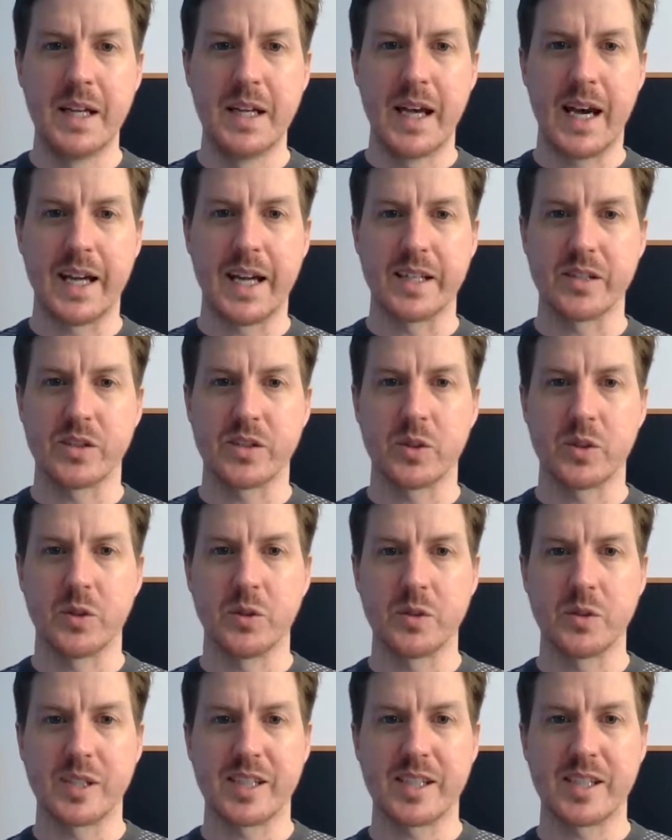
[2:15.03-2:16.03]
and it's
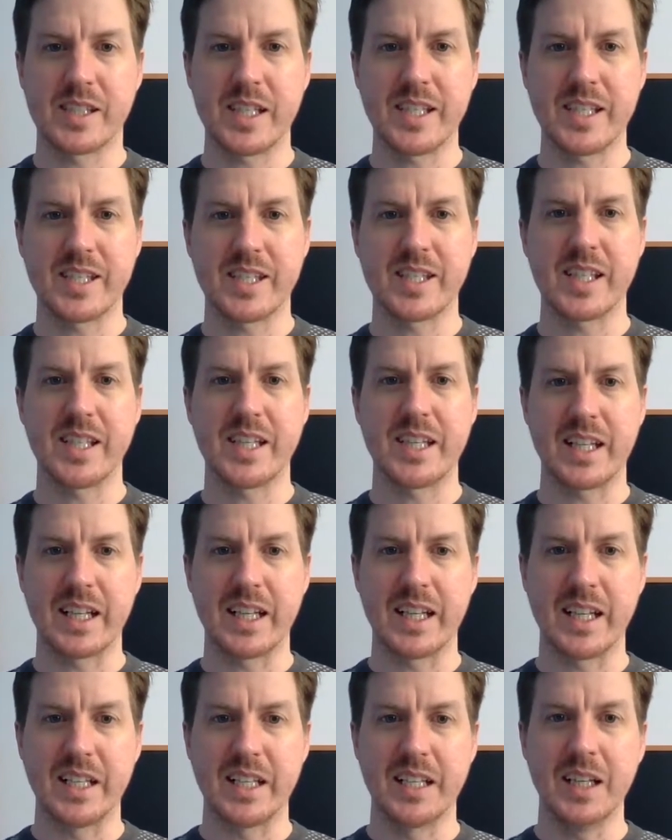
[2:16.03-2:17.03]
called
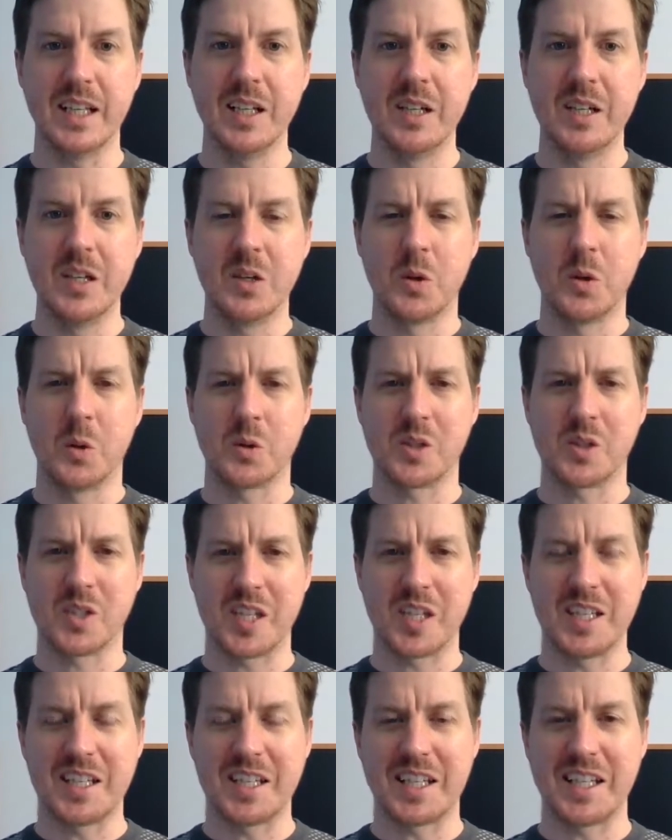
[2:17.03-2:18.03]
CCleaner or
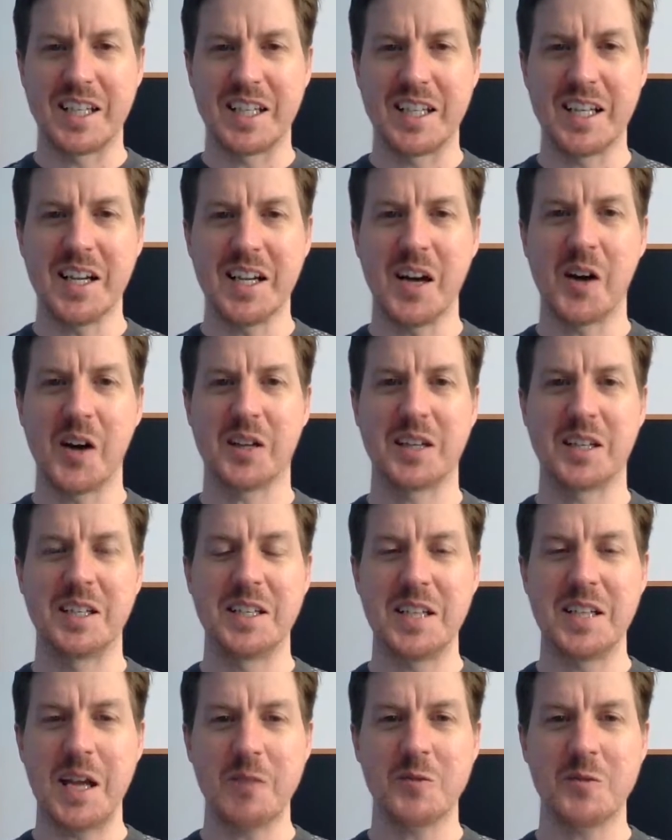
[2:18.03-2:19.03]
CCleaner. I
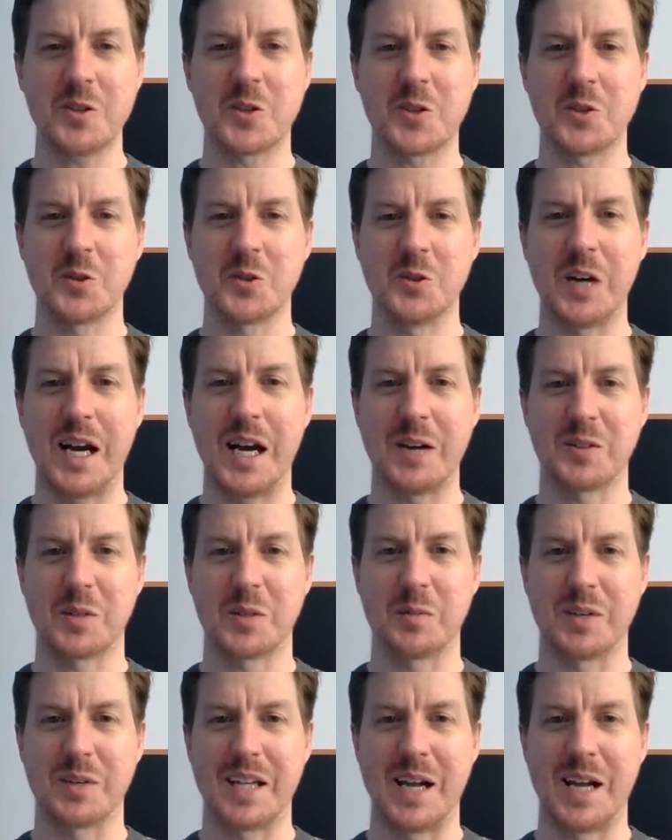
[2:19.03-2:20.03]
can never sure how
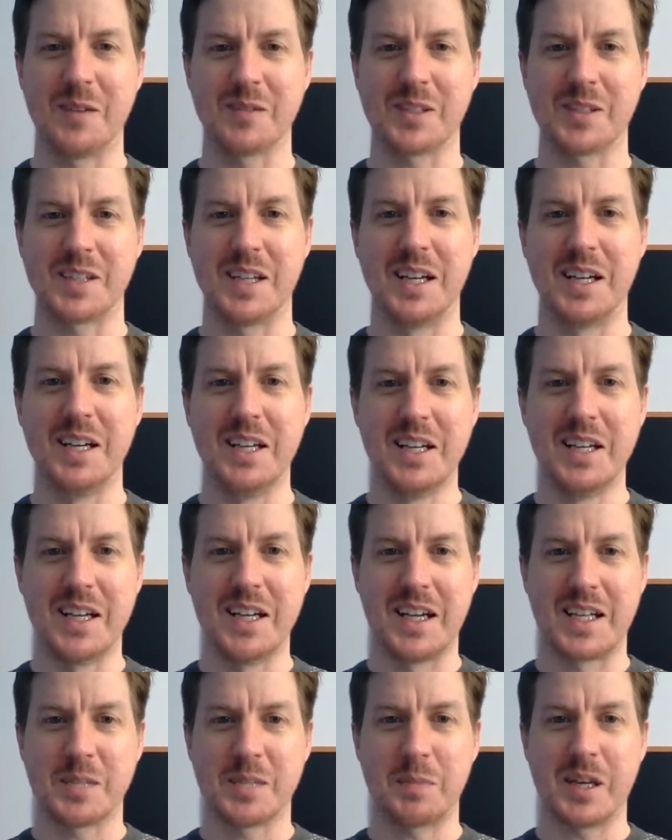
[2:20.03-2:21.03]
to pronounce it.
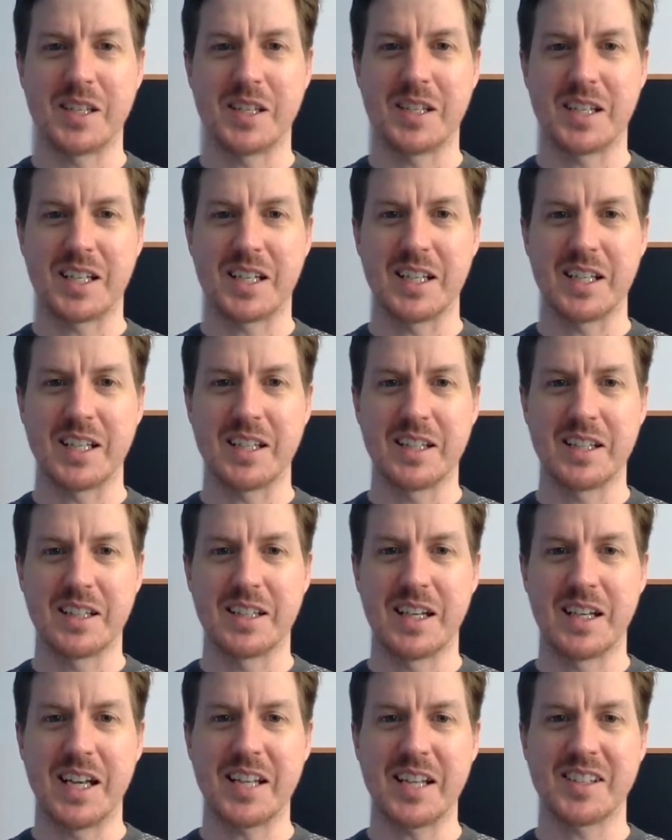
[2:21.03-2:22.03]
It's basically
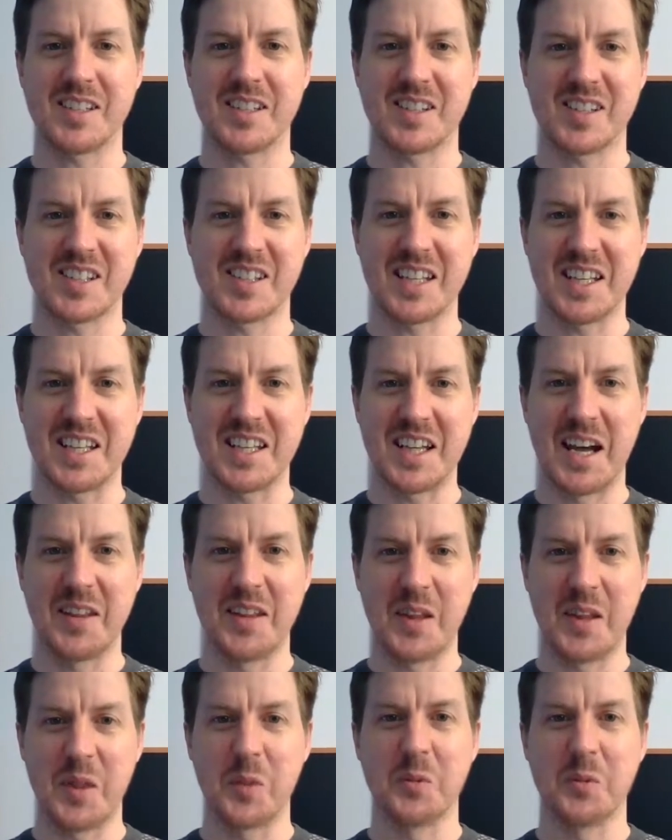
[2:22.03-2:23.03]
the letter C
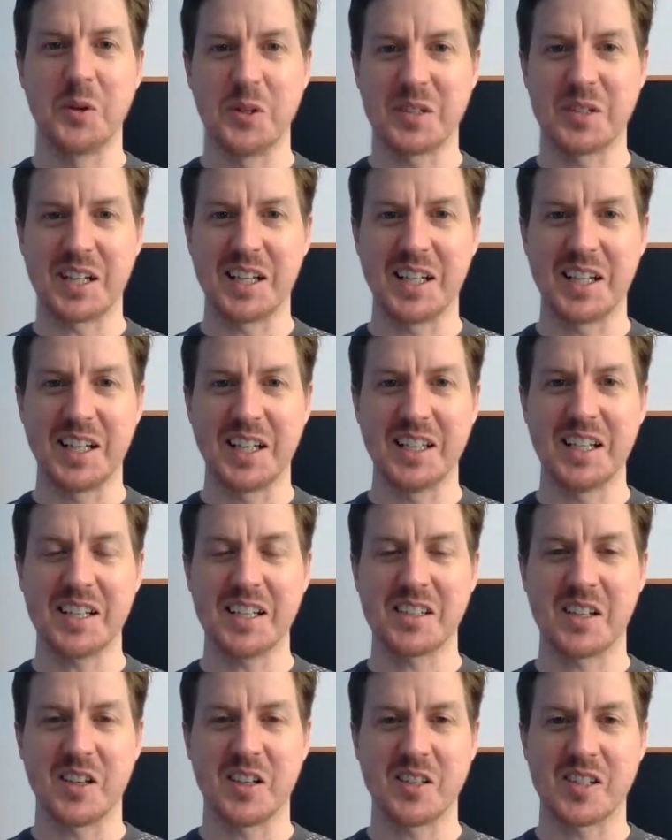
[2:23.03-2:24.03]
and then the word cleaner,
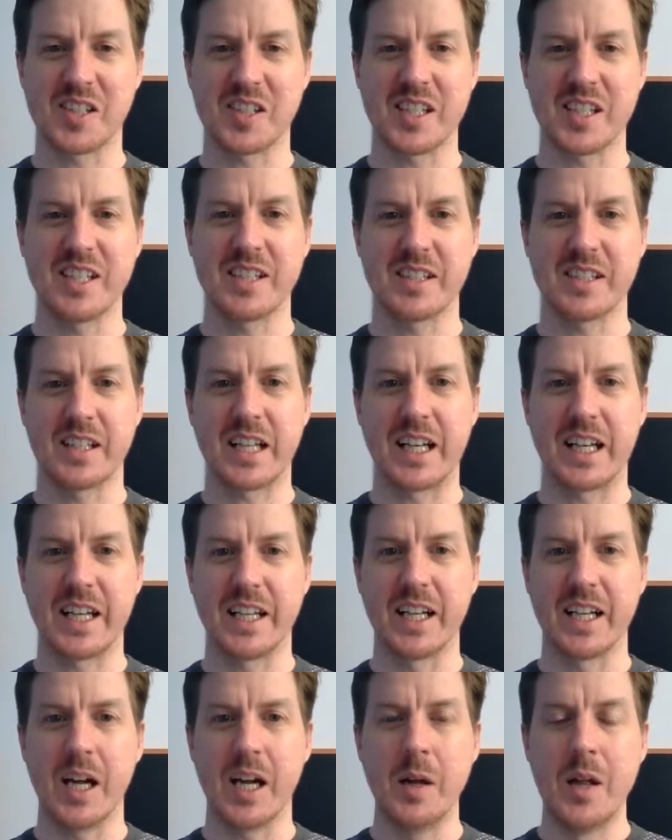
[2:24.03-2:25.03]
so like
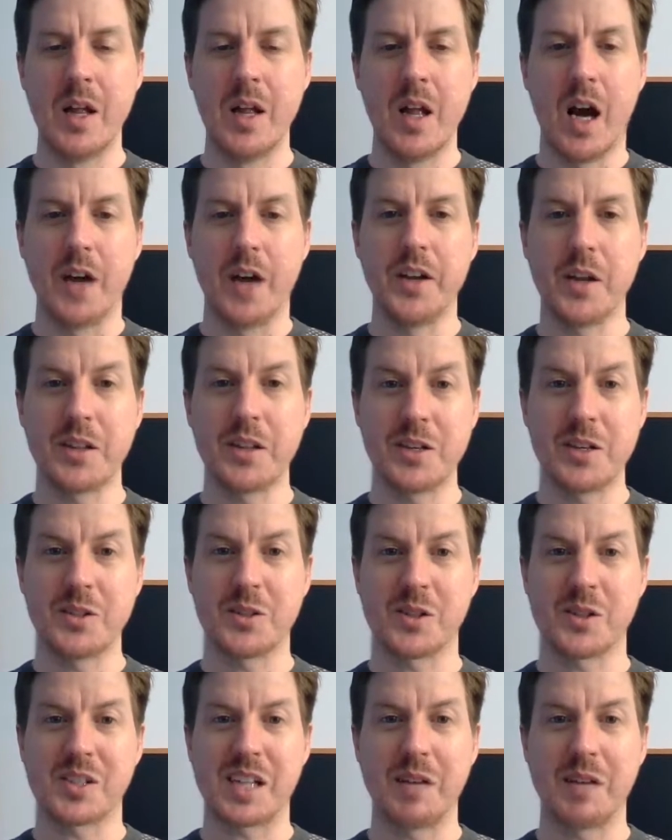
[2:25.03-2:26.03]
CCleaner. I know that it
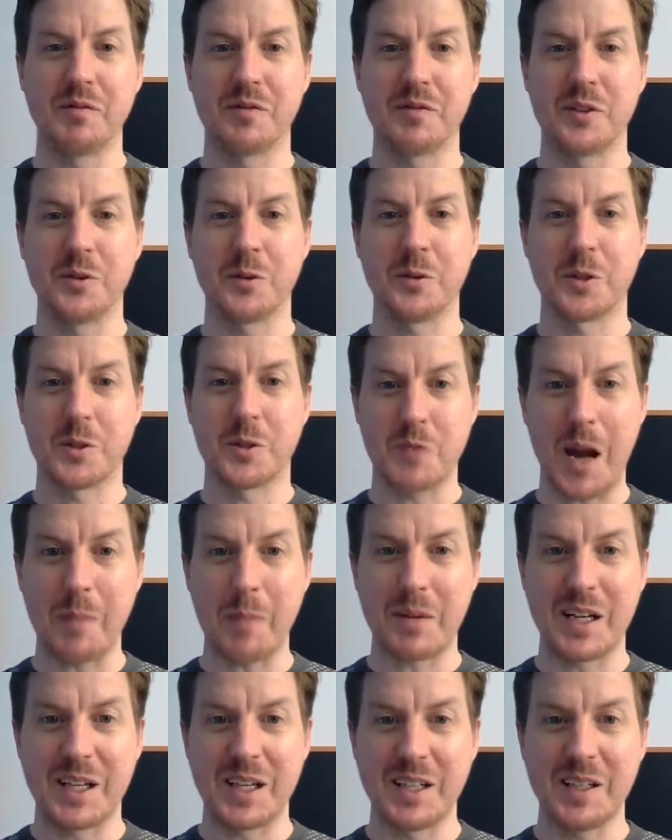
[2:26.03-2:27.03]
does stand for
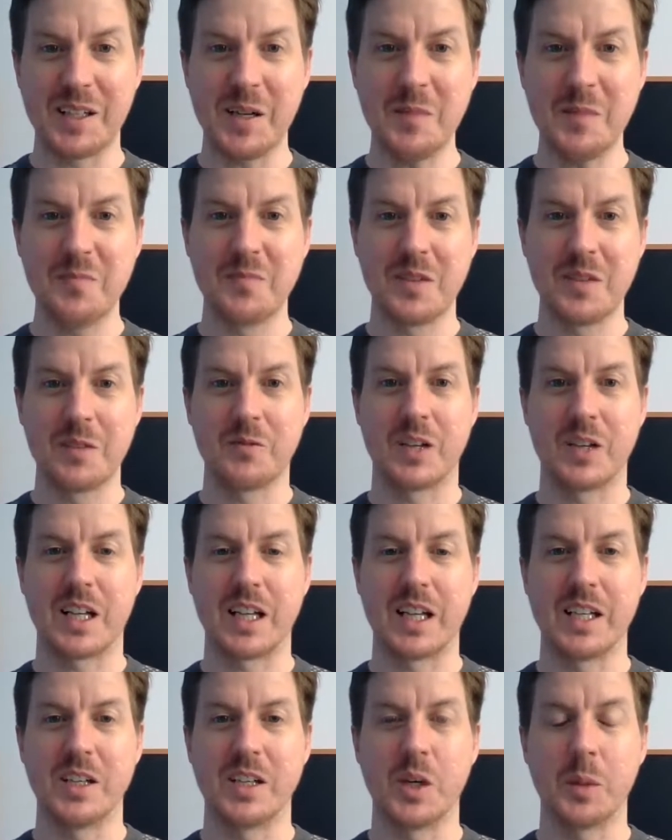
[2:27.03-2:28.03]
crap cleaner, for
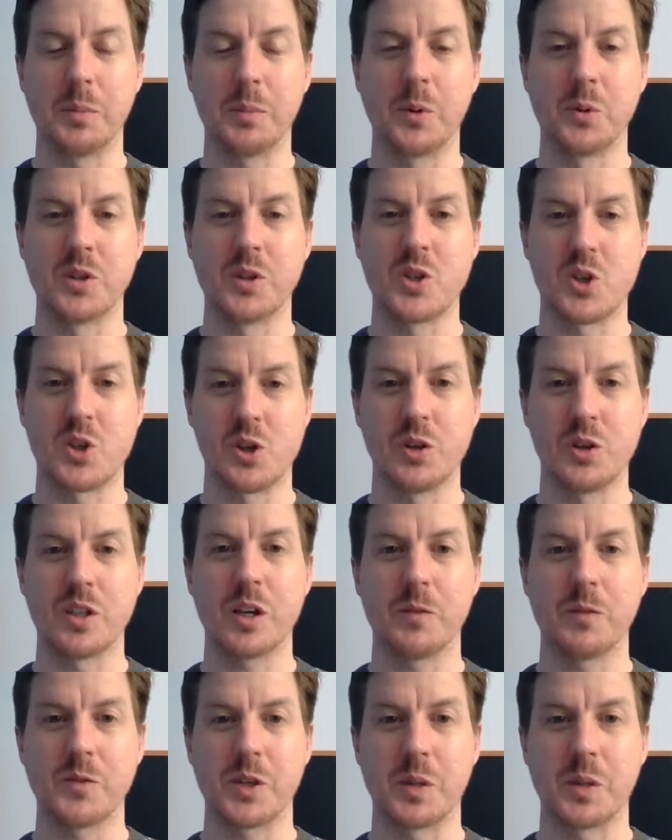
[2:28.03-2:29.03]
cleaning up all the
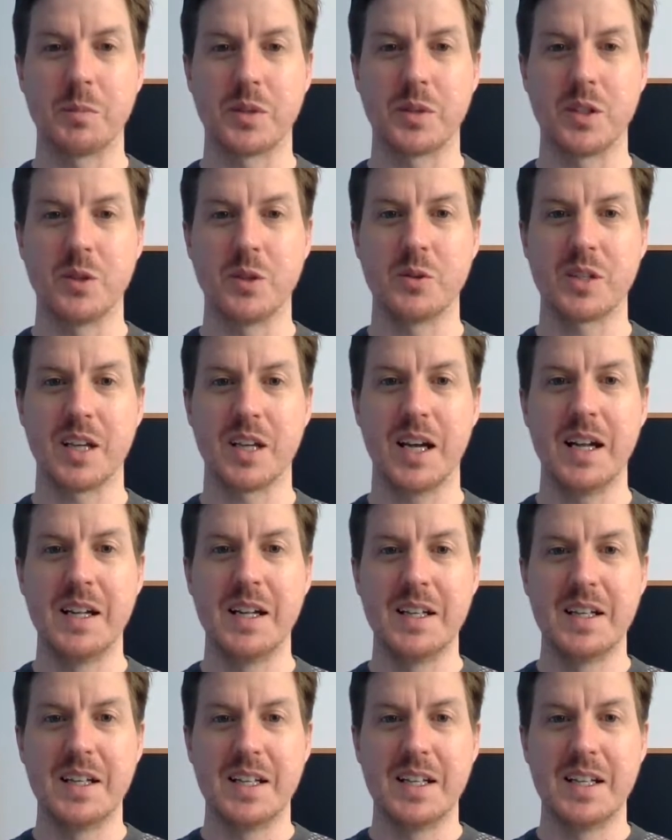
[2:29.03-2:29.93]
junk off your computer.